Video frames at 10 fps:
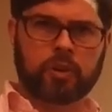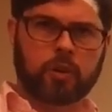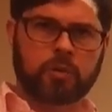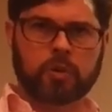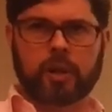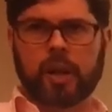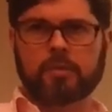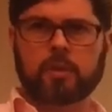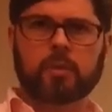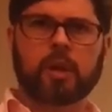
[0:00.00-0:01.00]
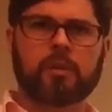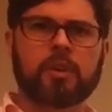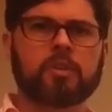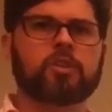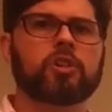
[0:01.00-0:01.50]
You're always going to have some kind
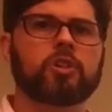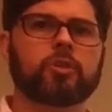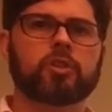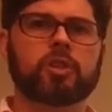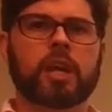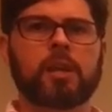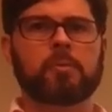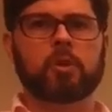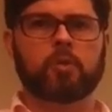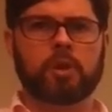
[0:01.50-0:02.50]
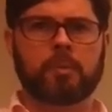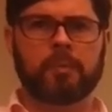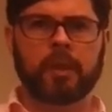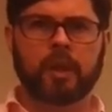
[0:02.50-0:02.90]
of interstitial state in between them.